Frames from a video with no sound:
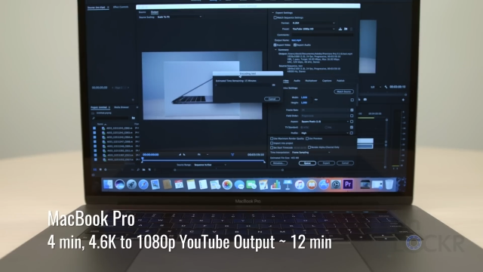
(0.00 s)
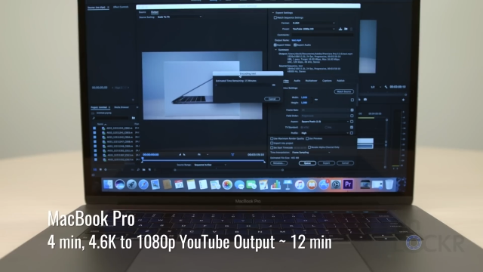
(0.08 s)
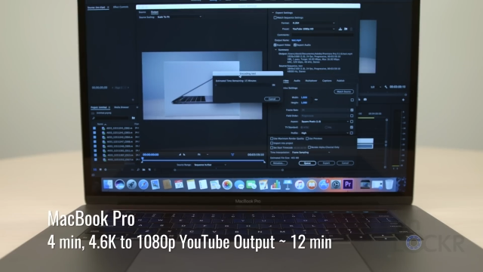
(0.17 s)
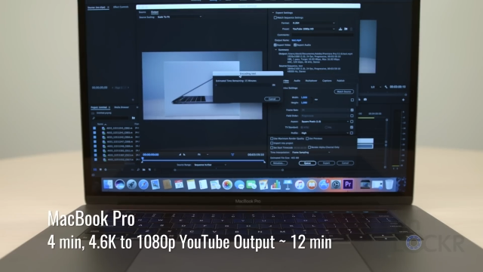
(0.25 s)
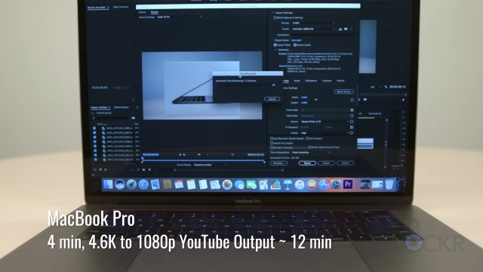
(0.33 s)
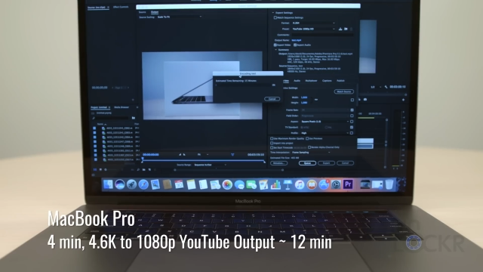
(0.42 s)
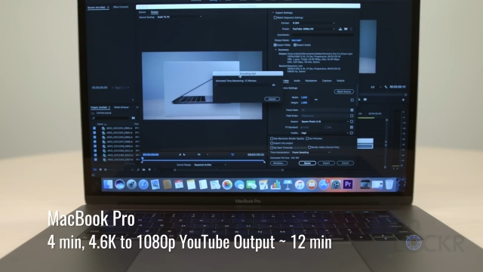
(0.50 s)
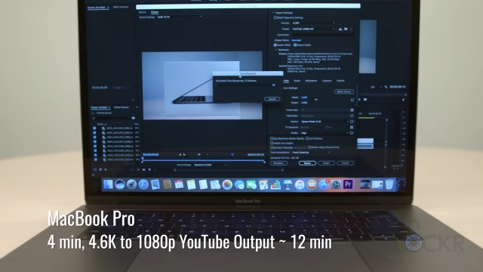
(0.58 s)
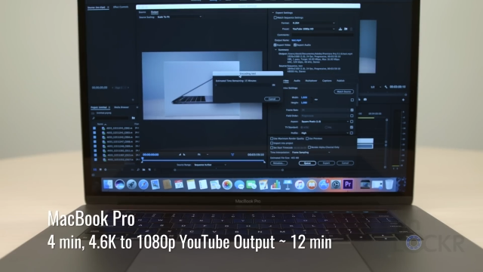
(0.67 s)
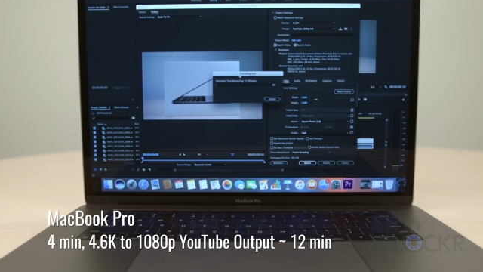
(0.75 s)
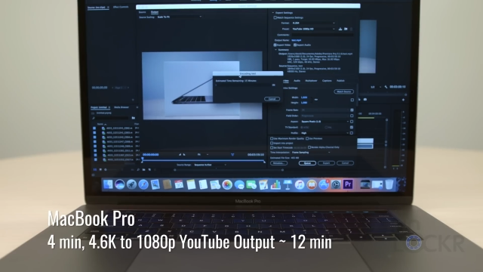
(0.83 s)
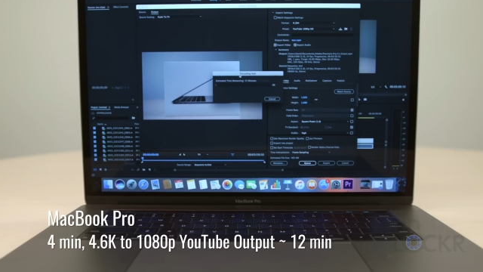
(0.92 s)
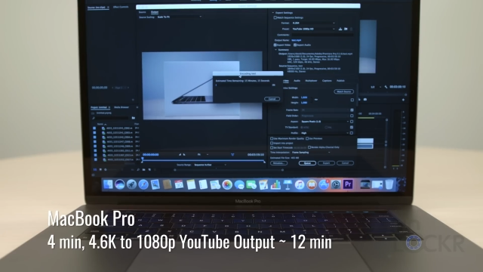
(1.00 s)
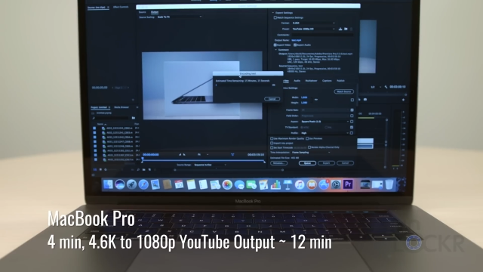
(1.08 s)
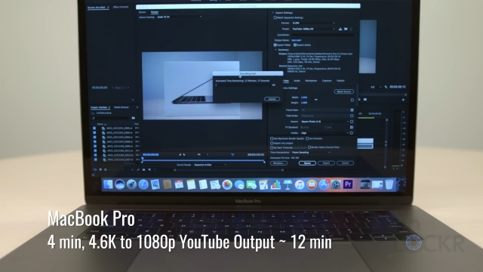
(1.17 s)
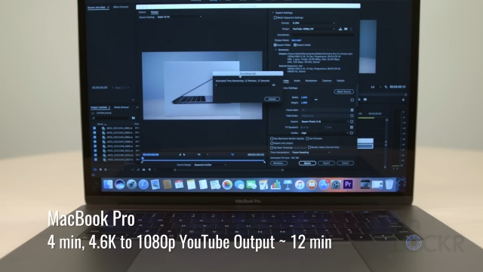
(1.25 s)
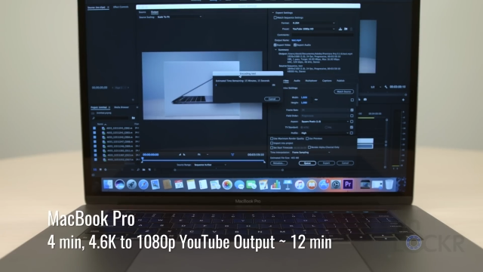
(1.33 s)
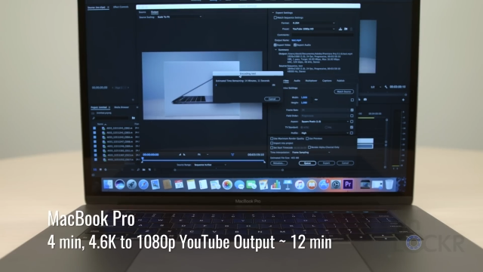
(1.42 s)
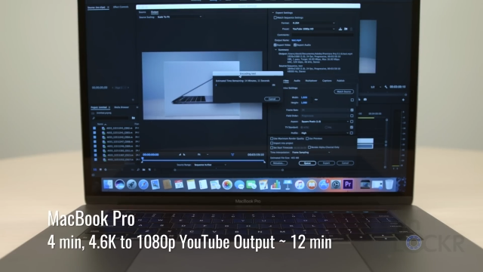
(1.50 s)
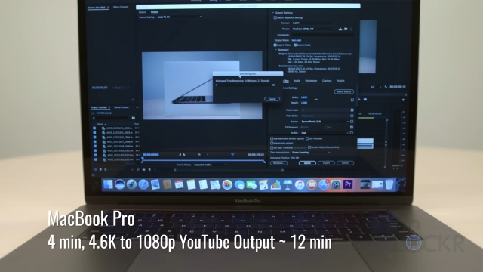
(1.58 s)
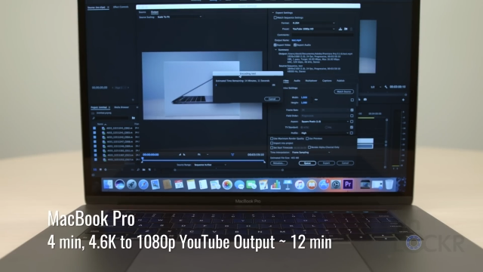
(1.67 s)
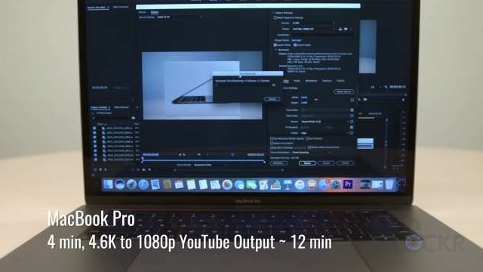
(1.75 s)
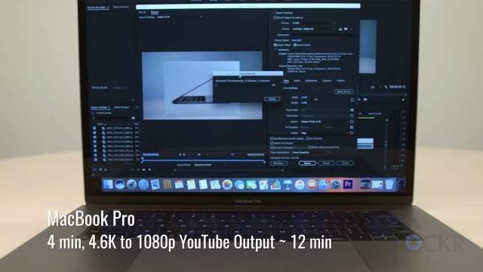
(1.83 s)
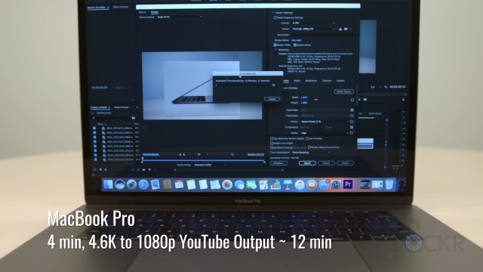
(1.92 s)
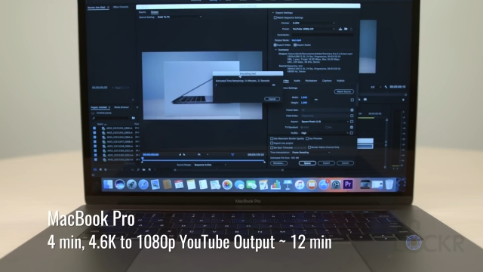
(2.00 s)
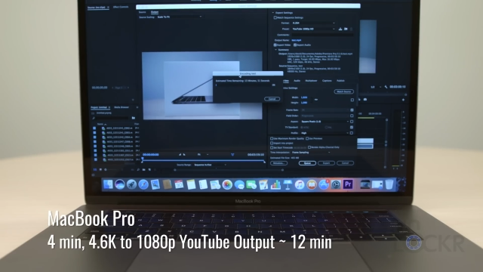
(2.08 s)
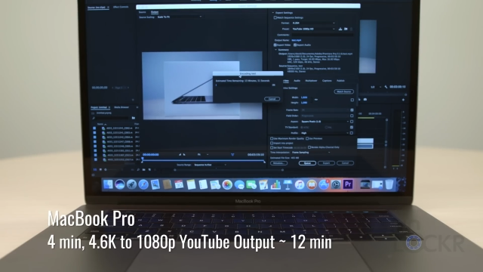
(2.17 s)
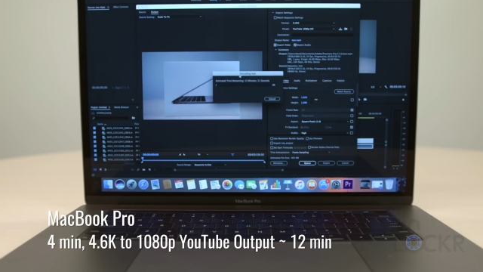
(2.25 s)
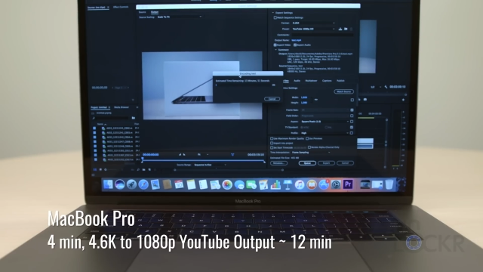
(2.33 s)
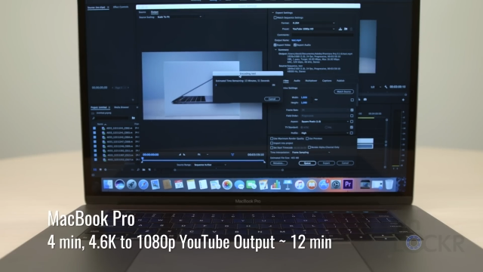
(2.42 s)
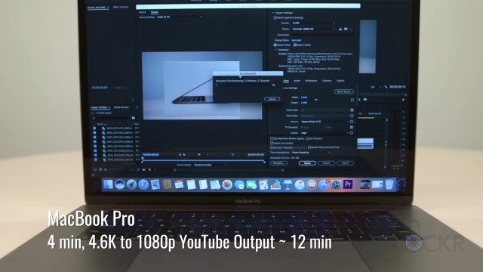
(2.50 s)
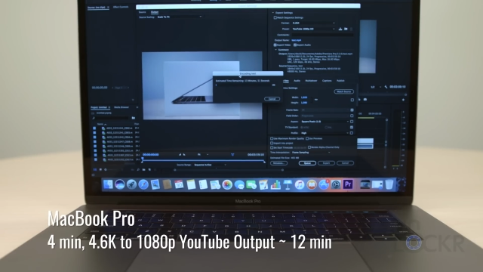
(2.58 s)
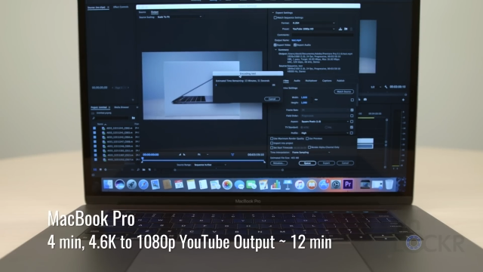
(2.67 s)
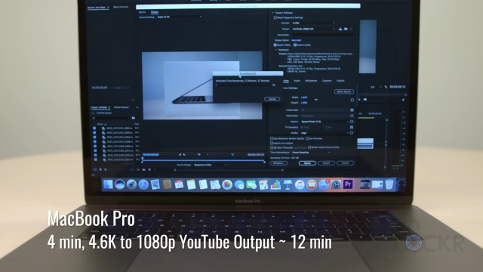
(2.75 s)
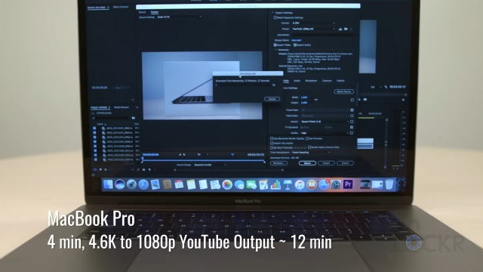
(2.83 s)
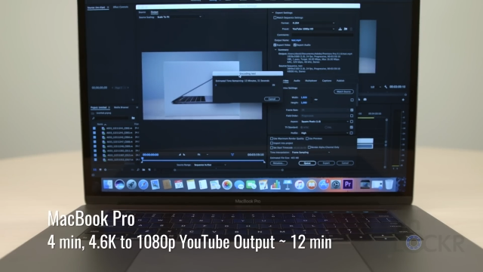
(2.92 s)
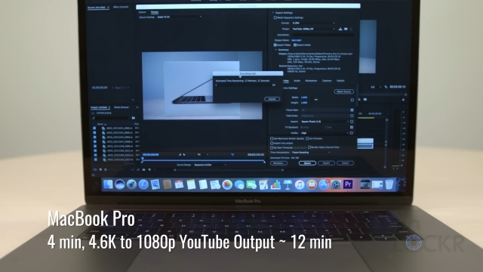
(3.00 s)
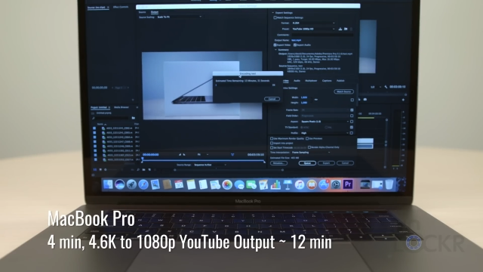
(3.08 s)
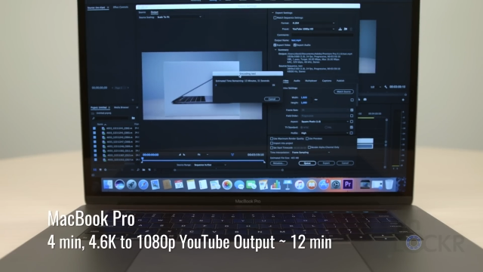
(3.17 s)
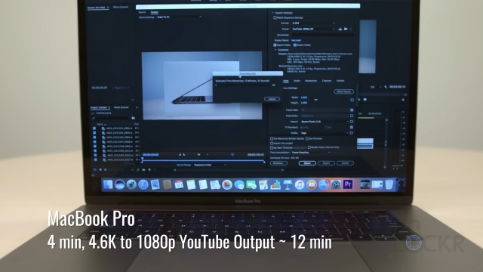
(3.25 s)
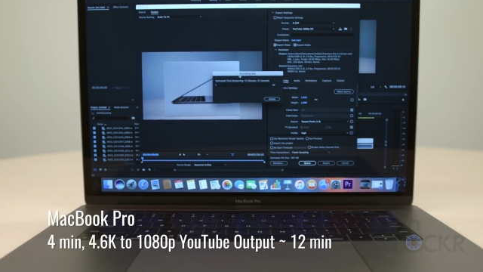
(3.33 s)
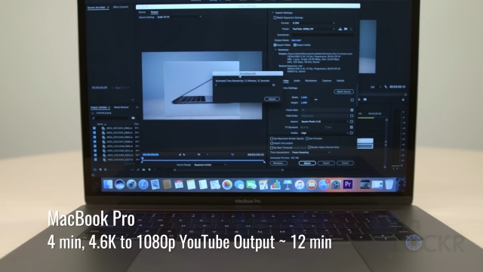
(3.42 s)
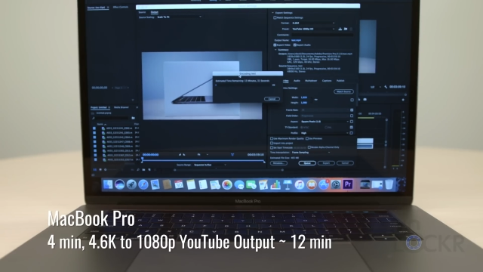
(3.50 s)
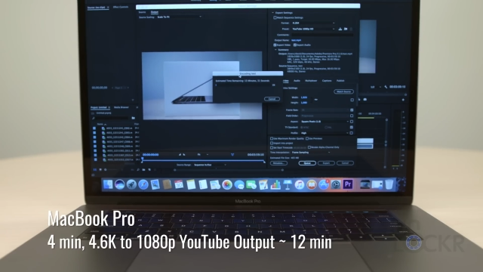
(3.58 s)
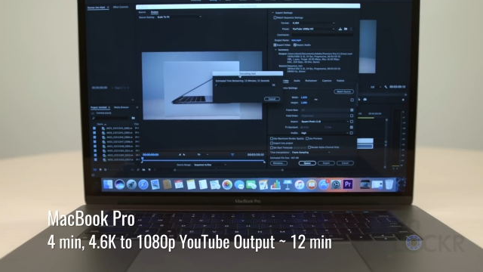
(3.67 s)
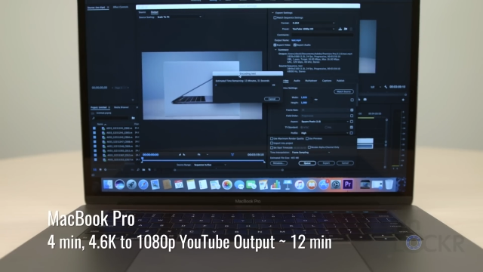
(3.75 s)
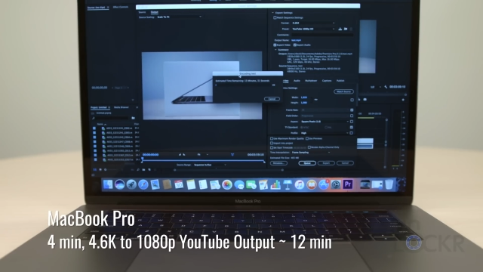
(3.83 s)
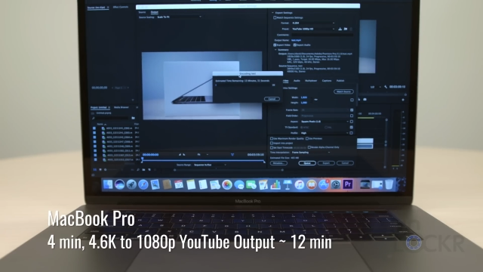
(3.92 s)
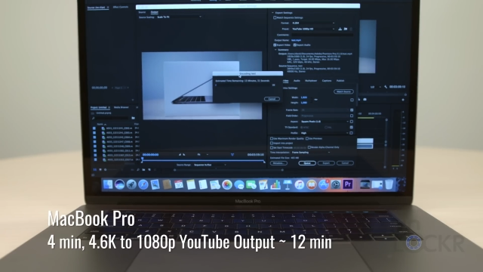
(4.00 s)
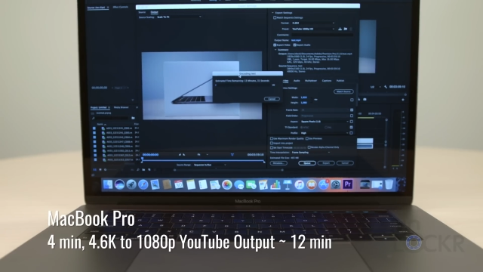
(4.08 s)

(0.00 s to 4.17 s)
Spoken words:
No face is visible, so there are no lips to read.